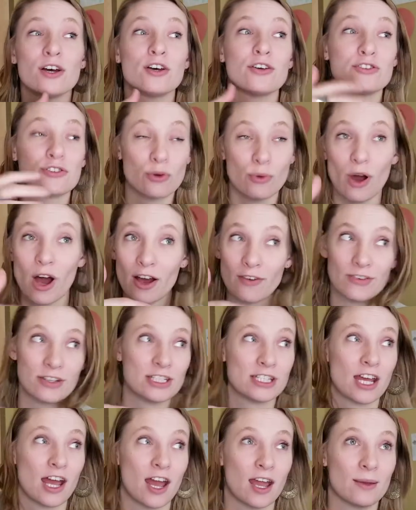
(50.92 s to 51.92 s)
so
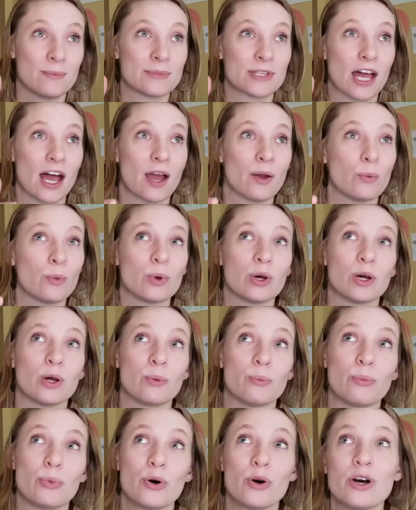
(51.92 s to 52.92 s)
oftentimes I
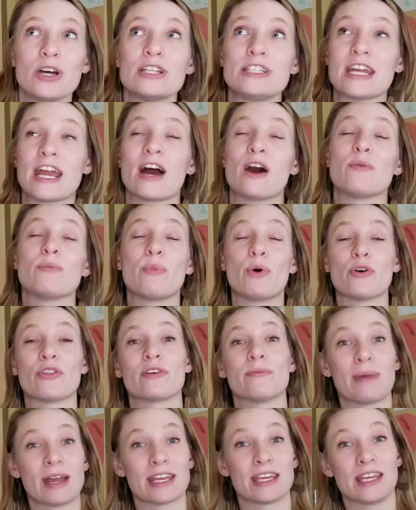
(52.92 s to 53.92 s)
will put down both
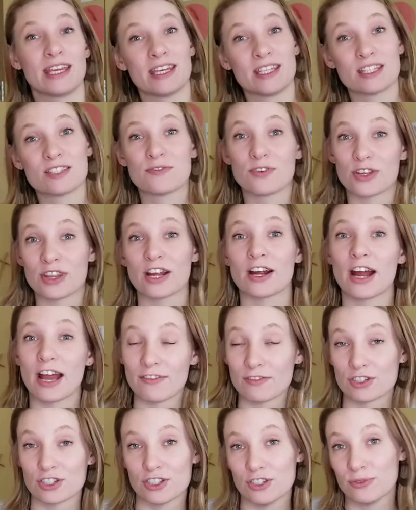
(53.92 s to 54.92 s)
of my kids for their
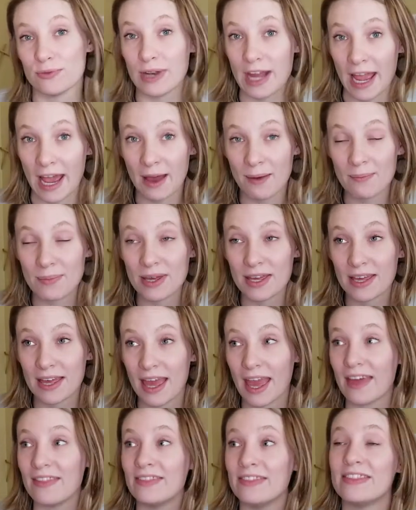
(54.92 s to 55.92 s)
afternoon nap,
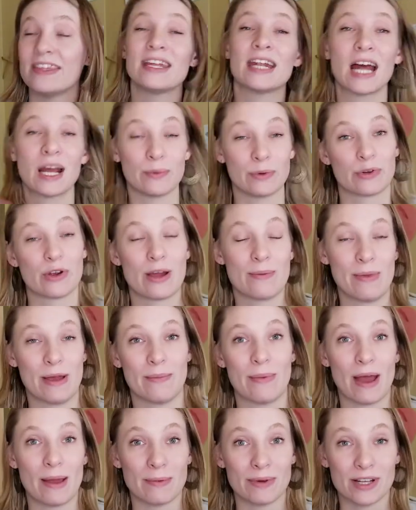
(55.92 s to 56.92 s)
and then I will grab my
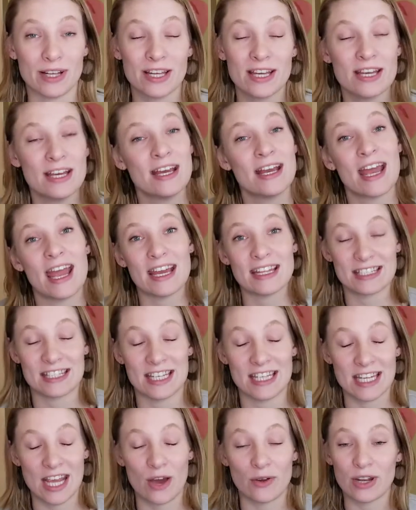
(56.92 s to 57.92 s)
Bible and
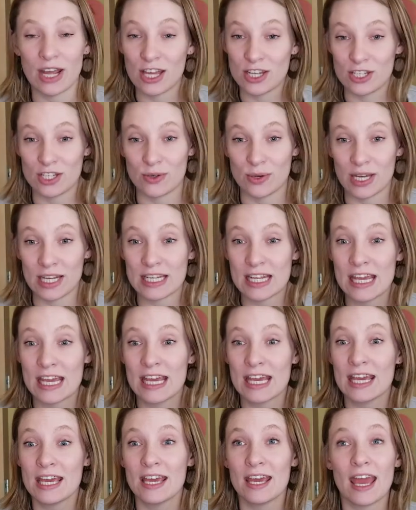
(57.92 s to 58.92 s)
sit down and do it.
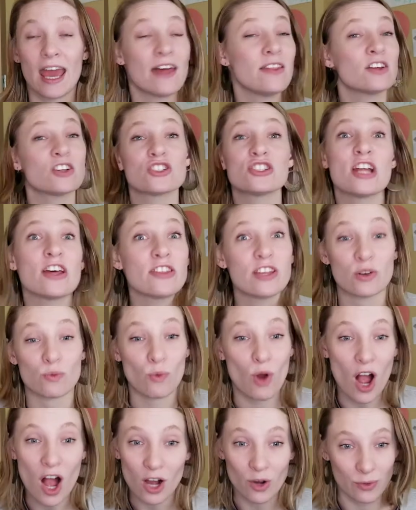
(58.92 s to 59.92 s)
And there's nothing
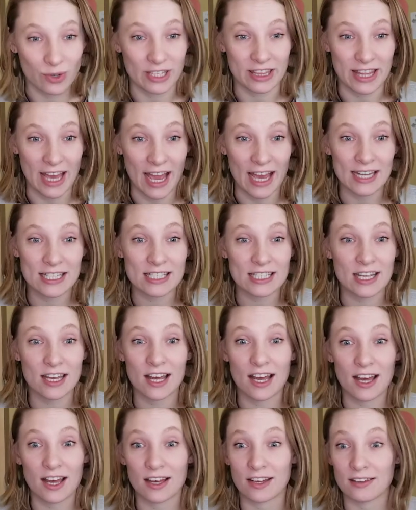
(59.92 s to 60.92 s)
wrong with that,
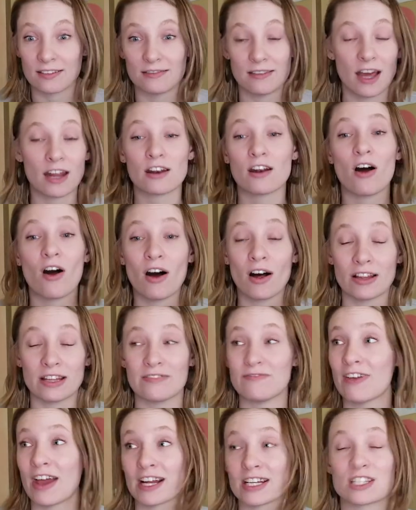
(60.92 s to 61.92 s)
not at all.
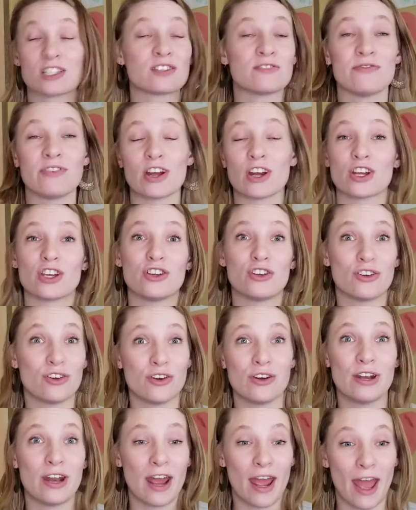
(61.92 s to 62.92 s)
In fact, it's a very
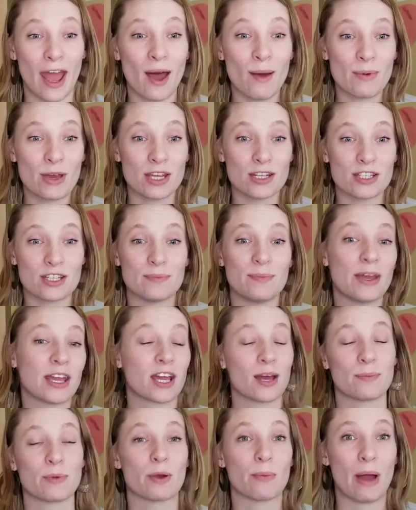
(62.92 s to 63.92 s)
good habit to pick
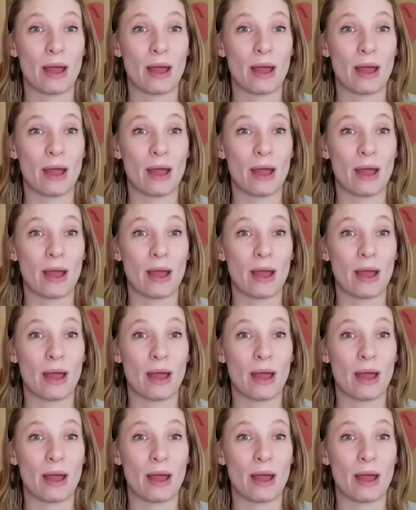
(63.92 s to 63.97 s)
up your